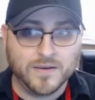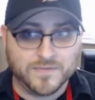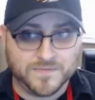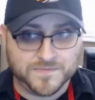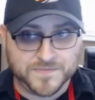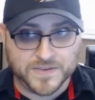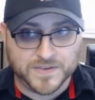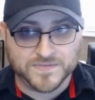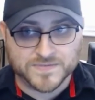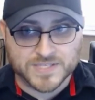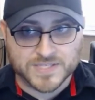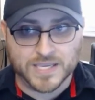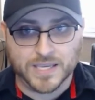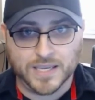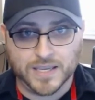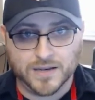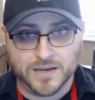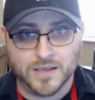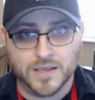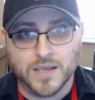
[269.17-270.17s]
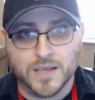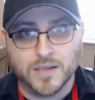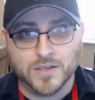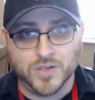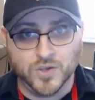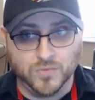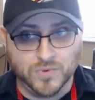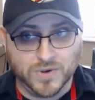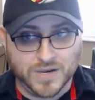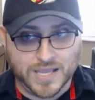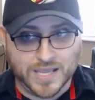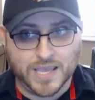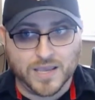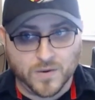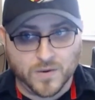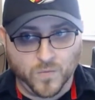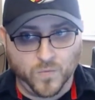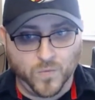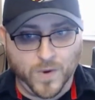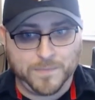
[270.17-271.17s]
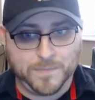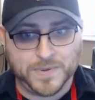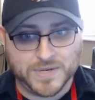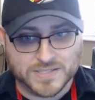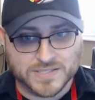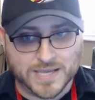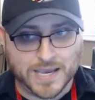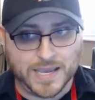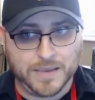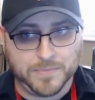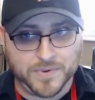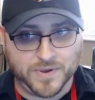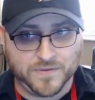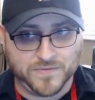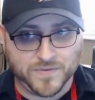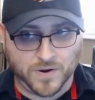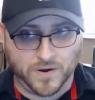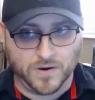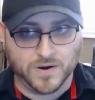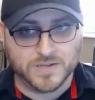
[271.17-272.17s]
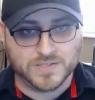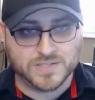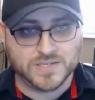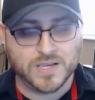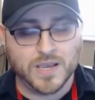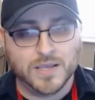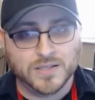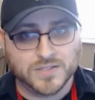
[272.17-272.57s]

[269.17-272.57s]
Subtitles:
15 unique weapon type of cards